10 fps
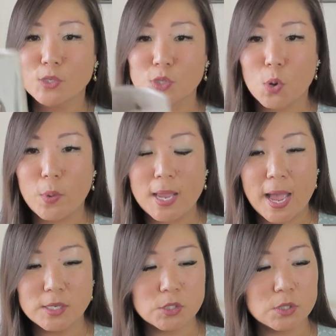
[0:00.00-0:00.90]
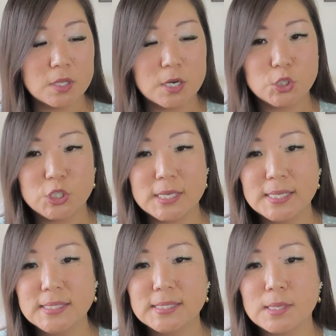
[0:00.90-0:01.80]
So we got there, she
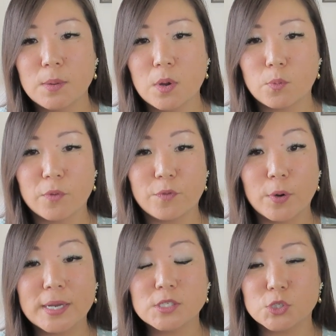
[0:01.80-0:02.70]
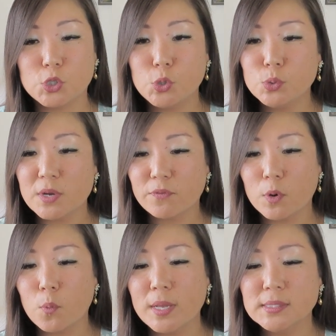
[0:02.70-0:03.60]
is referring to two
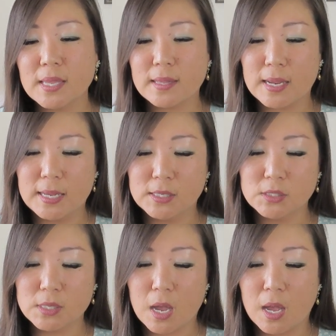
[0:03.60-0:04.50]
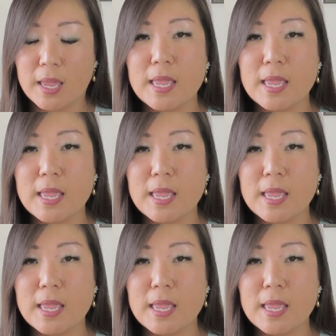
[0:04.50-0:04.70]
different ones, and there is an